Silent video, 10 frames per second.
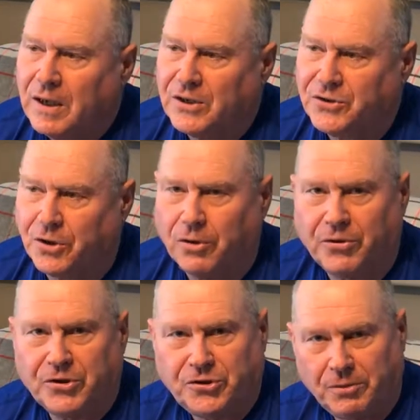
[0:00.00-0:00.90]
And so
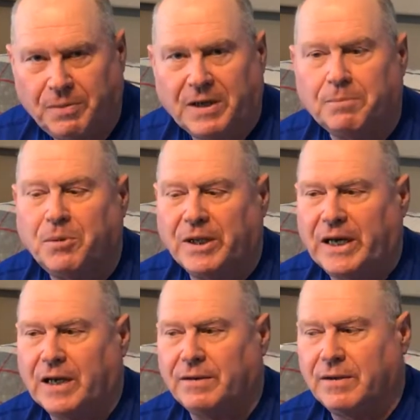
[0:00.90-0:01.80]
there should be a
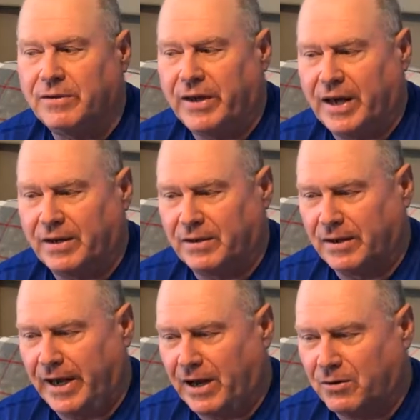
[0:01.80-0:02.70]
plan that
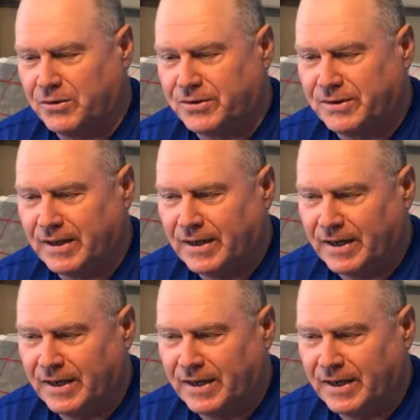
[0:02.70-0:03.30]
allows